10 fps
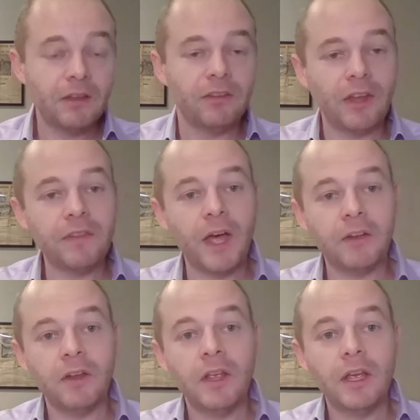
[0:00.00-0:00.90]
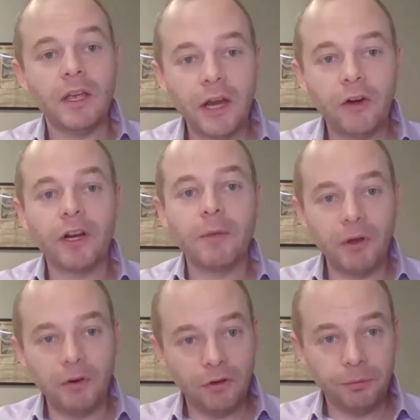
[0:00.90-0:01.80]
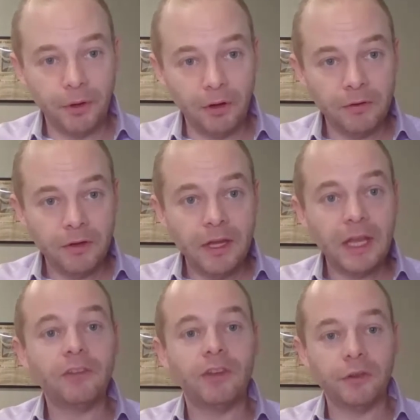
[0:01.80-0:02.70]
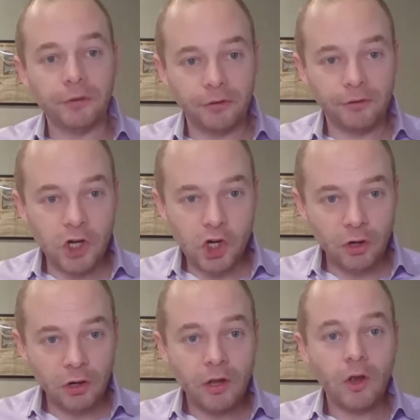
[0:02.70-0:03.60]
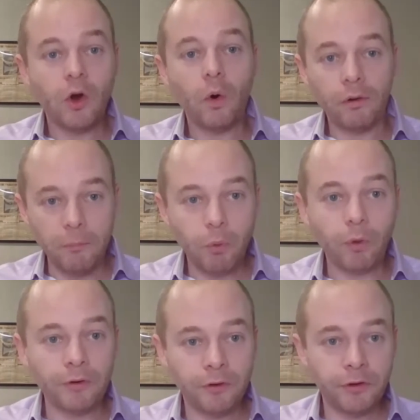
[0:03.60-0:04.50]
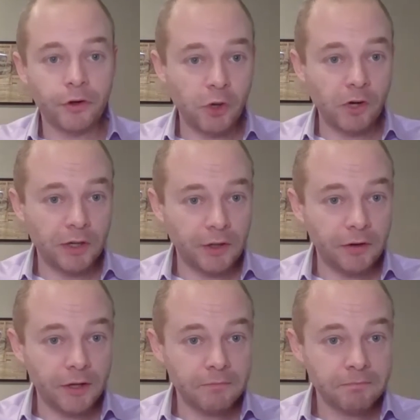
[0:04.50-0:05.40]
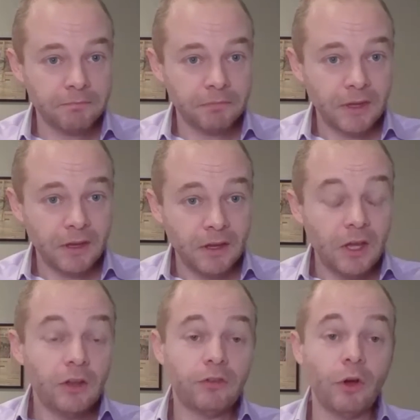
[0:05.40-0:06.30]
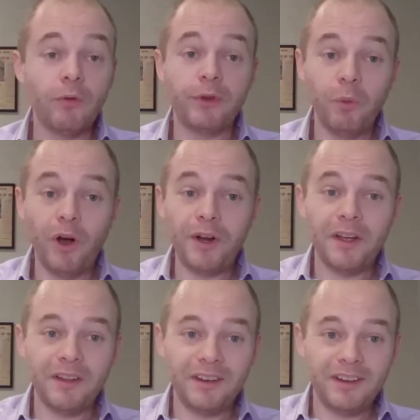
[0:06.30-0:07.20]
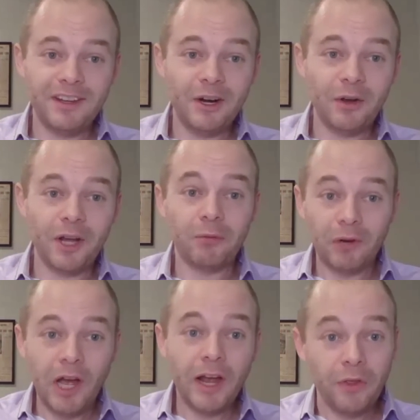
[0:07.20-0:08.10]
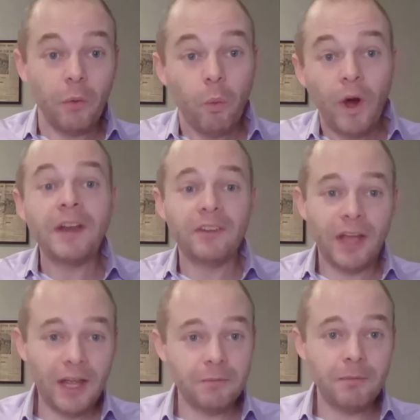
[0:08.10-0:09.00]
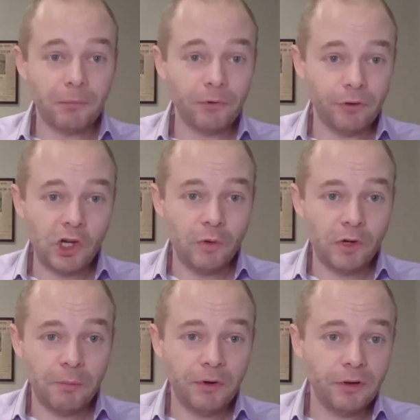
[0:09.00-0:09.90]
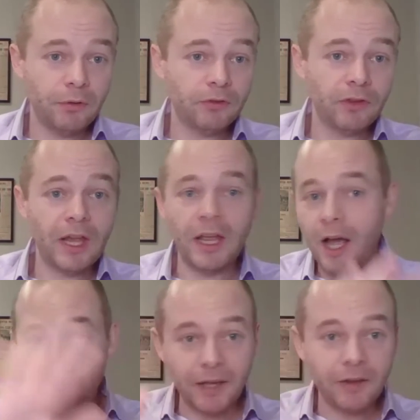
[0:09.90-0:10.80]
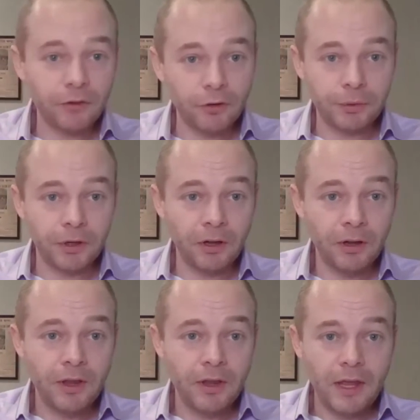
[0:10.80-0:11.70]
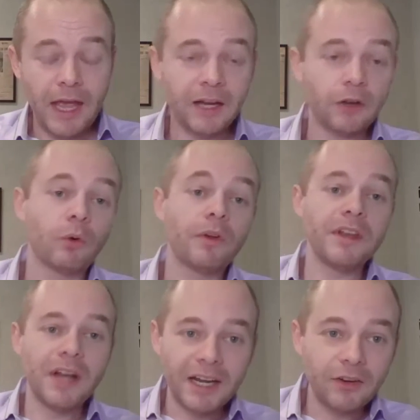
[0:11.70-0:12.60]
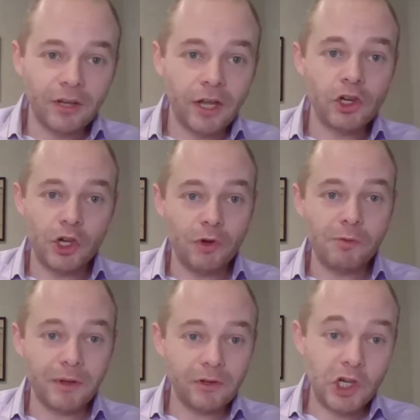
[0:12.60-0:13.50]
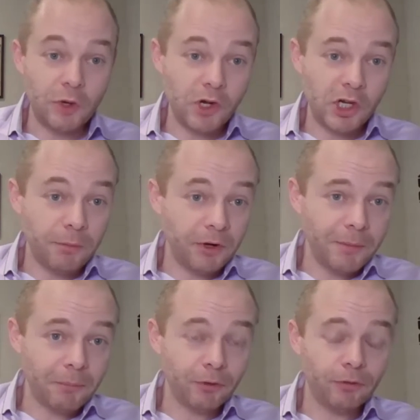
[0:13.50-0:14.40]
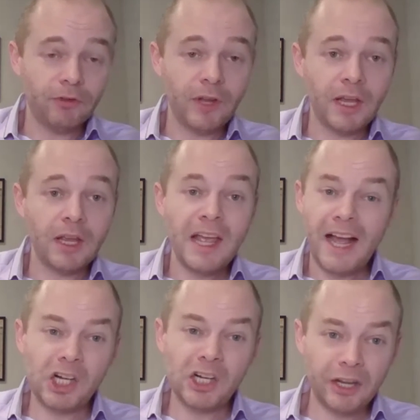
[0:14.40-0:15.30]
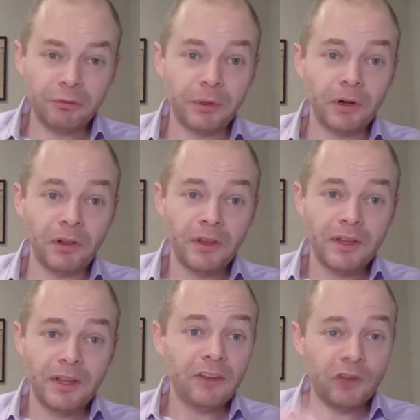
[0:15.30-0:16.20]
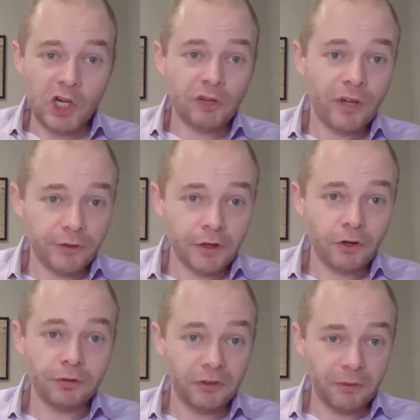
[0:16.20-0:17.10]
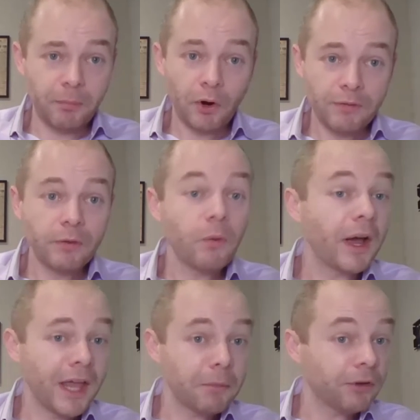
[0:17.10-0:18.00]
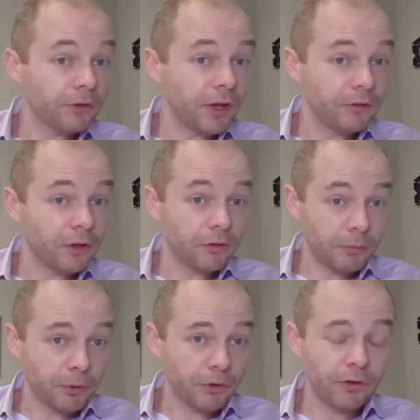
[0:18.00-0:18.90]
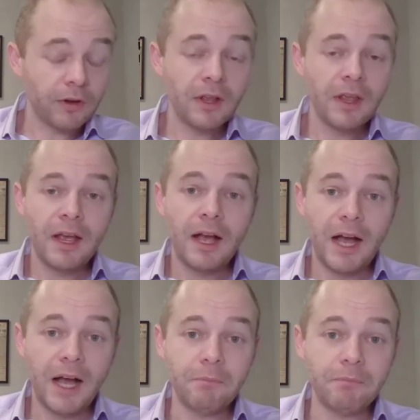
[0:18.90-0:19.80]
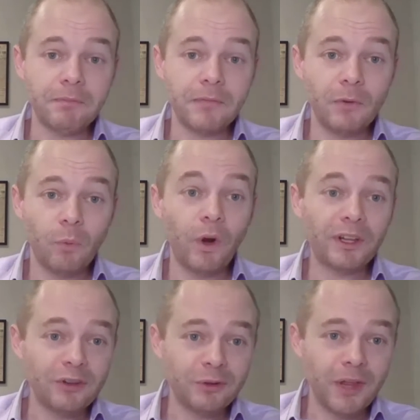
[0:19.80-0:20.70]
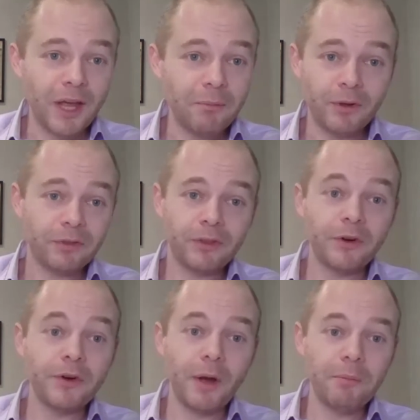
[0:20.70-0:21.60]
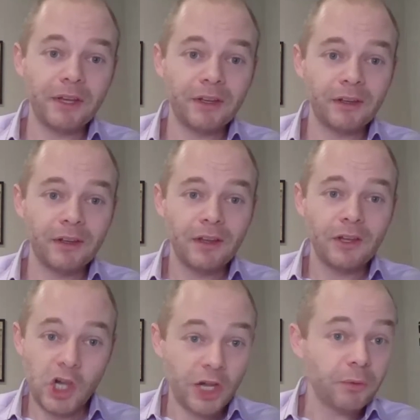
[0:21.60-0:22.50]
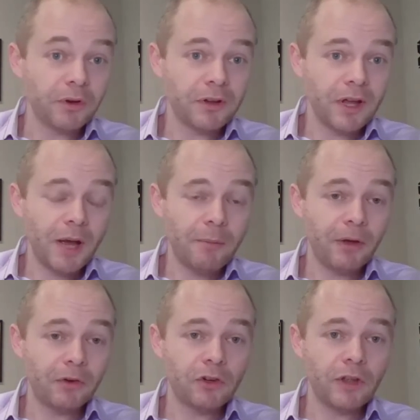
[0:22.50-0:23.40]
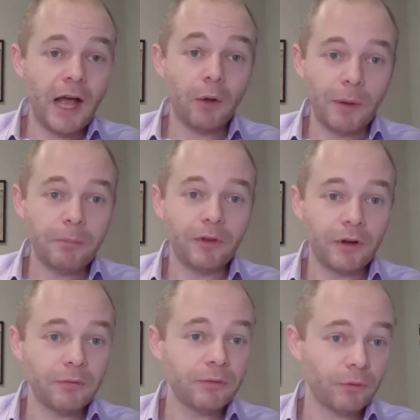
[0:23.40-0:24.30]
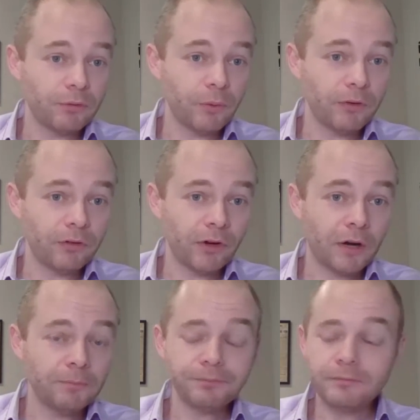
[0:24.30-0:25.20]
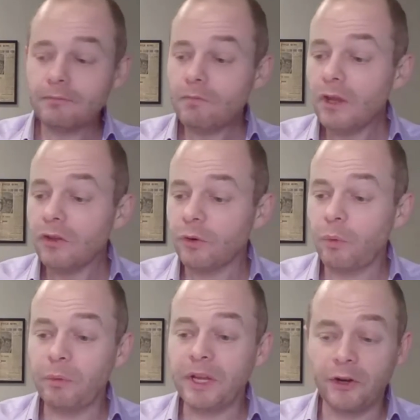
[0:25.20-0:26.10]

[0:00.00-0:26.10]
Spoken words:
said that caring about Israel is either essential or important to their Jewish identity. So if you want to, kind of rely on the 1 in 10 members of the Jewish community who say I'm against Israel, and ignore the 9 in 10 Jewish community members who say actually Israel isn't just another country; it's a part of who I am as a person. One can do that, but they're not being genuine about how representative those voices are. So when we